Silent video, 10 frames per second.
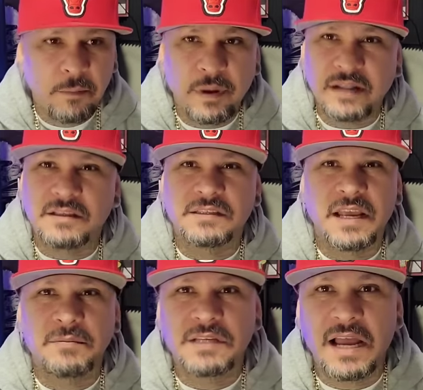But at the
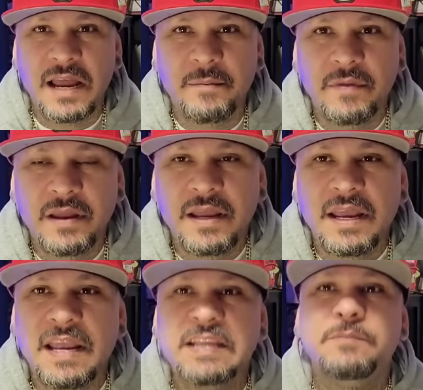same time,
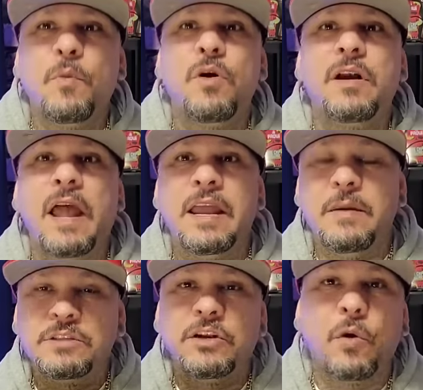he's more like, he
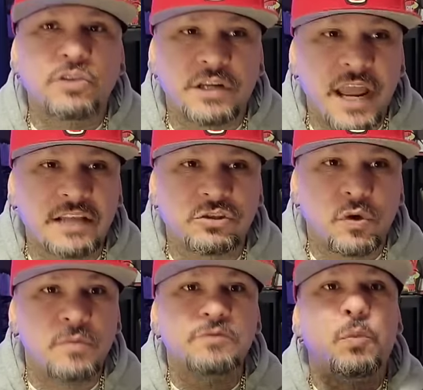was an older cat, so
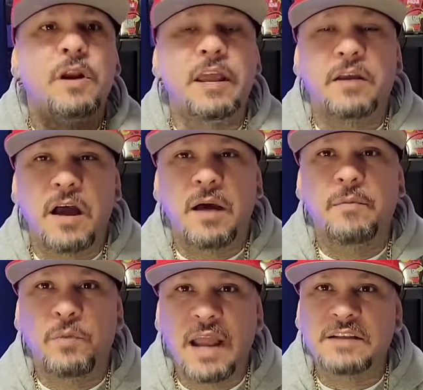he was more like calm
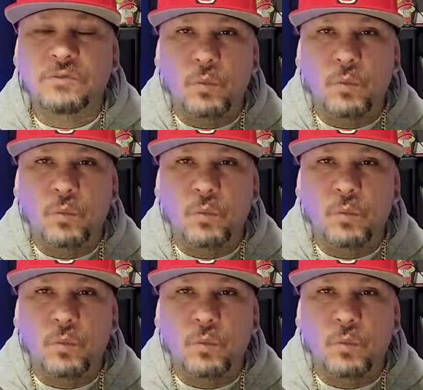and relaxed.